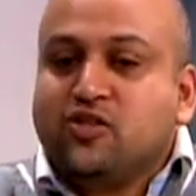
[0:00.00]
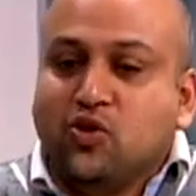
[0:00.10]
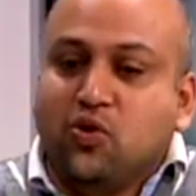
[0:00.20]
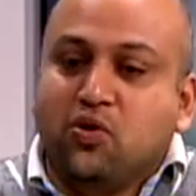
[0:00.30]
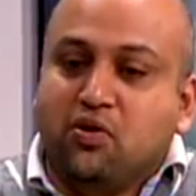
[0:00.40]

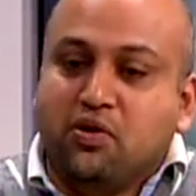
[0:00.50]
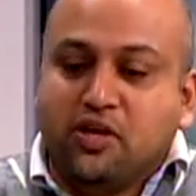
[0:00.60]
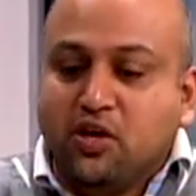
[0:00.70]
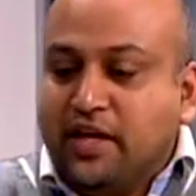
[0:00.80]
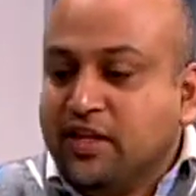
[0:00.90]
So,
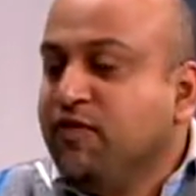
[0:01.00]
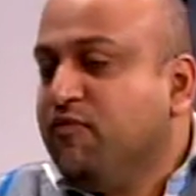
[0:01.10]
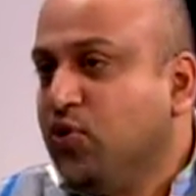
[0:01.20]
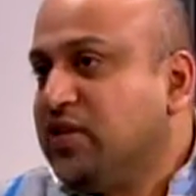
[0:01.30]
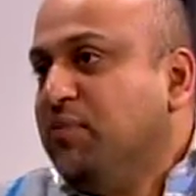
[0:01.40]
I think we've
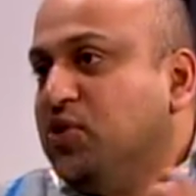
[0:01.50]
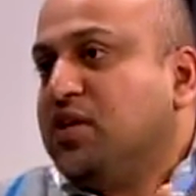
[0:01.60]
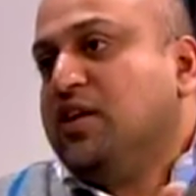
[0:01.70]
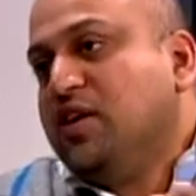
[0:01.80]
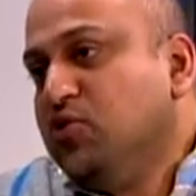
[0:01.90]
both come to the
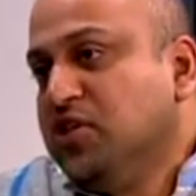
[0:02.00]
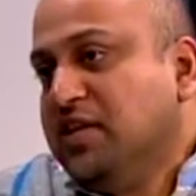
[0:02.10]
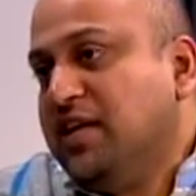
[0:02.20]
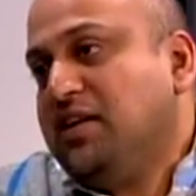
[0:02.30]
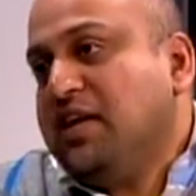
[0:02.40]
conclusion
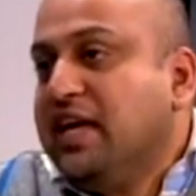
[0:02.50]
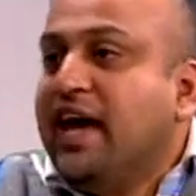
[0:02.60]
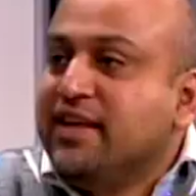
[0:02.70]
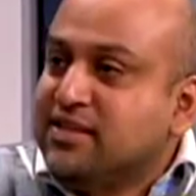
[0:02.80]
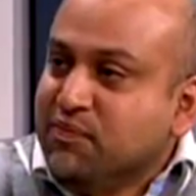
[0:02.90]
that he
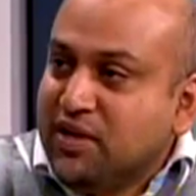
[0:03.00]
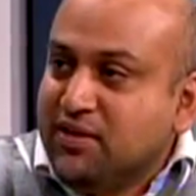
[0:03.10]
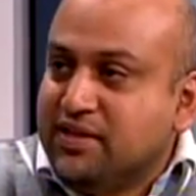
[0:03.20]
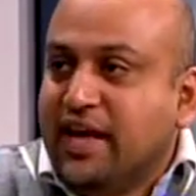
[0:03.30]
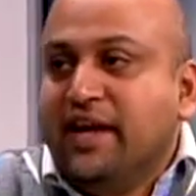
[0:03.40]
has some
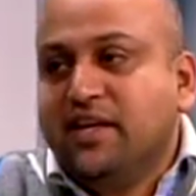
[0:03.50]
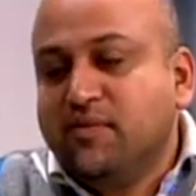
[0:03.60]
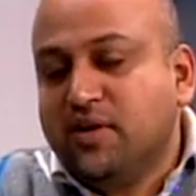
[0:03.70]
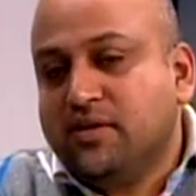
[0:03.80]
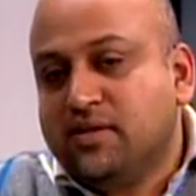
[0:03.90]
merits and
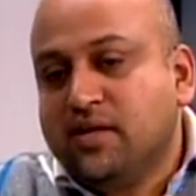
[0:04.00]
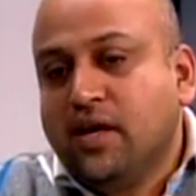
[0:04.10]
demerits.